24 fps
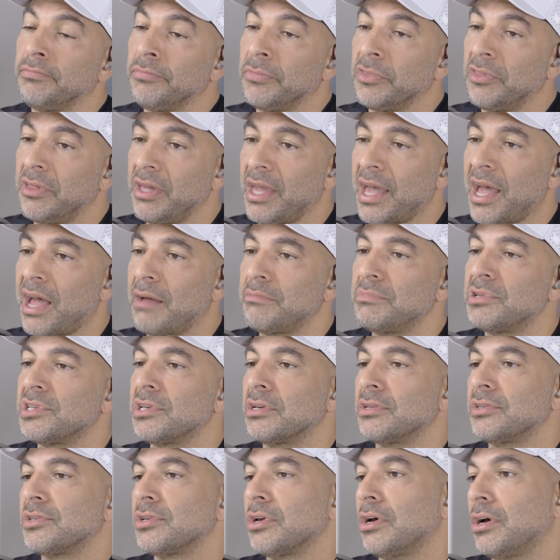the
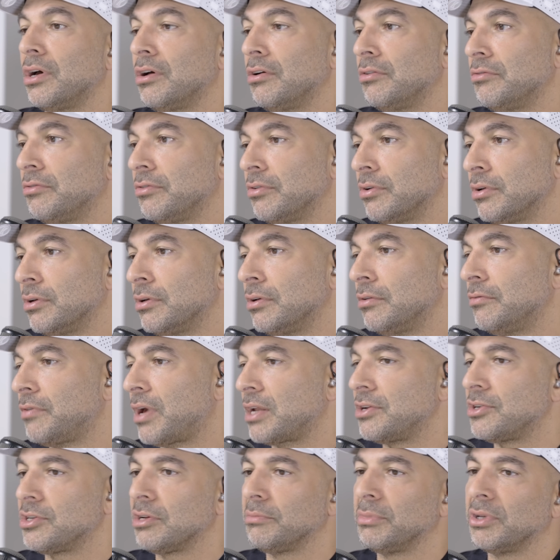absence of
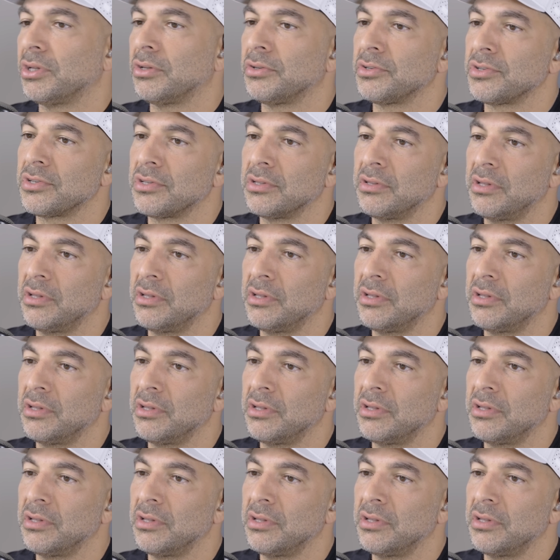vegetables,